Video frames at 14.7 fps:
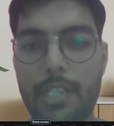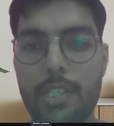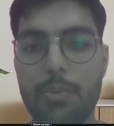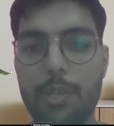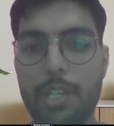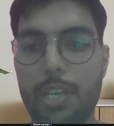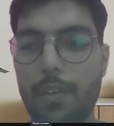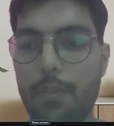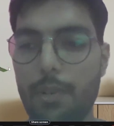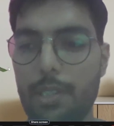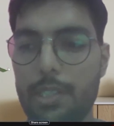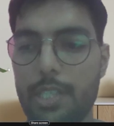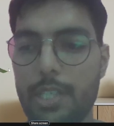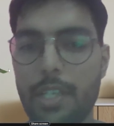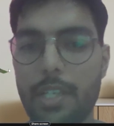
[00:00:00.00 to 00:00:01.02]
Like so when
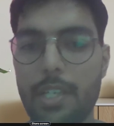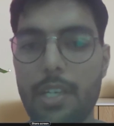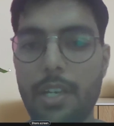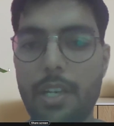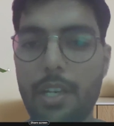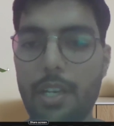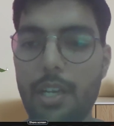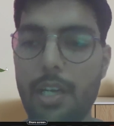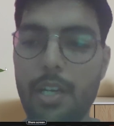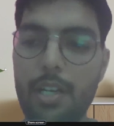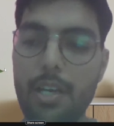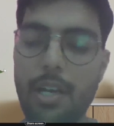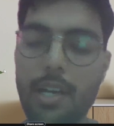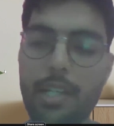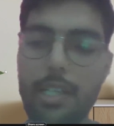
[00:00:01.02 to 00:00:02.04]
once a year,
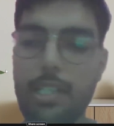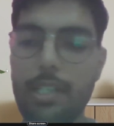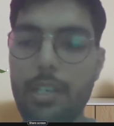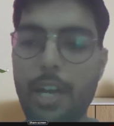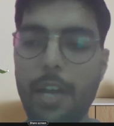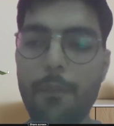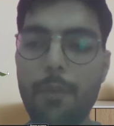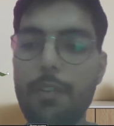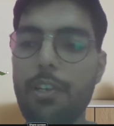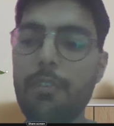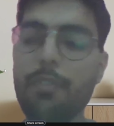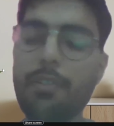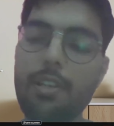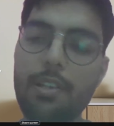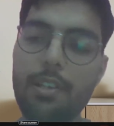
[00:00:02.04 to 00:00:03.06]
I believe
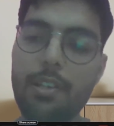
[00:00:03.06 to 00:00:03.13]
it is